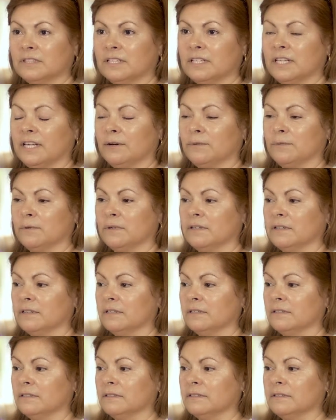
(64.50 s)
They
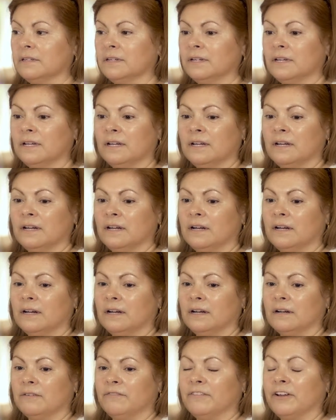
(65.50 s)
were
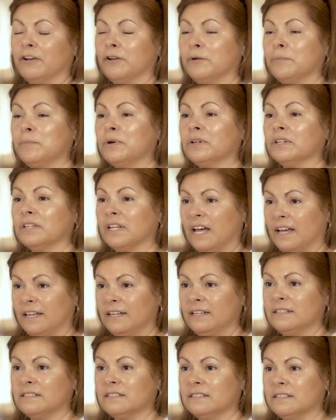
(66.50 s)
very polite.